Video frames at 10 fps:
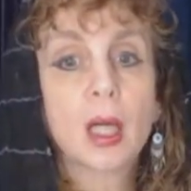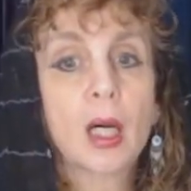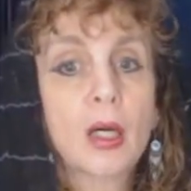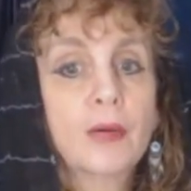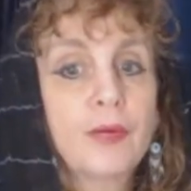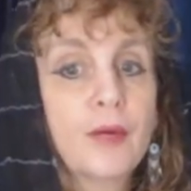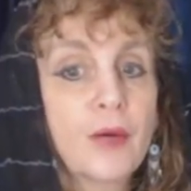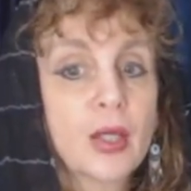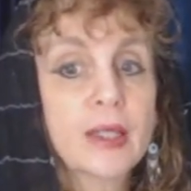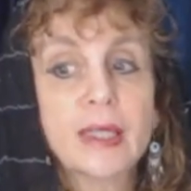of, of
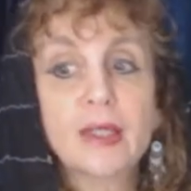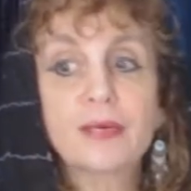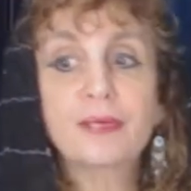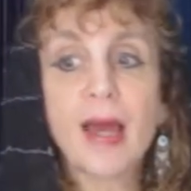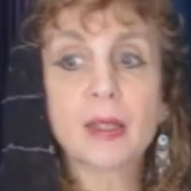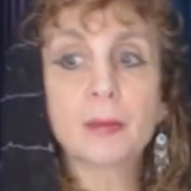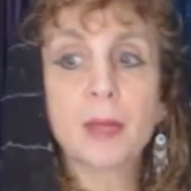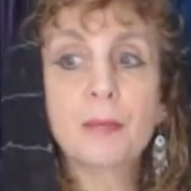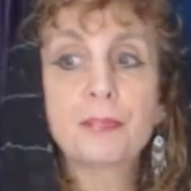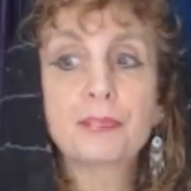Our Lady of
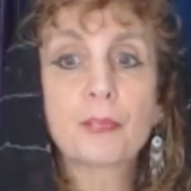Fatima,